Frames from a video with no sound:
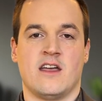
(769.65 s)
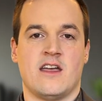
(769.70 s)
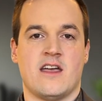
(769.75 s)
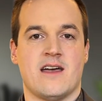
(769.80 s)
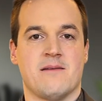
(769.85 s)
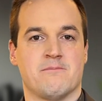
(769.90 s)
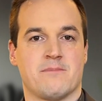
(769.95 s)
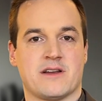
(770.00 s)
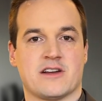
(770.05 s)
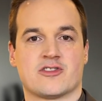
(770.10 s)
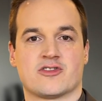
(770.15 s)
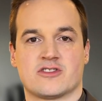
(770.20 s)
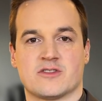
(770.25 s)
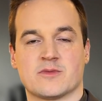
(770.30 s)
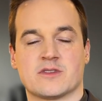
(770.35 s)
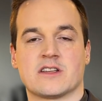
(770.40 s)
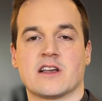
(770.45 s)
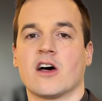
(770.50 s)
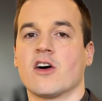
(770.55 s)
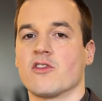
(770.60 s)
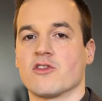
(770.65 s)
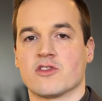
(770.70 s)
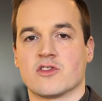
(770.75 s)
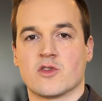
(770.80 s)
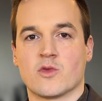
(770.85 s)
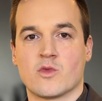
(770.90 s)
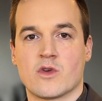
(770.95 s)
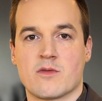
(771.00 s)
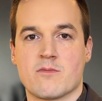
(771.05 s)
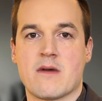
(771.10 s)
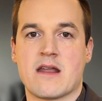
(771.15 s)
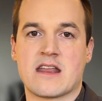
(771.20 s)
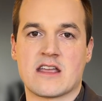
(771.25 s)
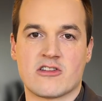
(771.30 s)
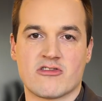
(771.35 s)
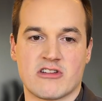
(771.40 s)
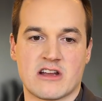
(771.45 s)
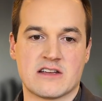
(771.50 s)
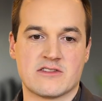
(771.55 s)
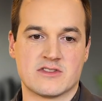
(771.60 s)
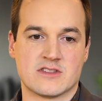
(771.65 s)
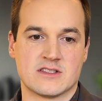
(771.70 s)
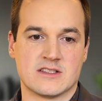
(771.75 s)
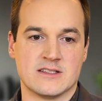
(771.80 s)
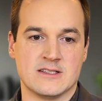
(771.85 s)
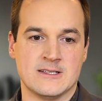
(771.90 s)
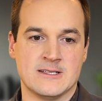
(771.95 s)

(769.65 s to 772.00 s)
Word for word: and pierced themselves with many griefs.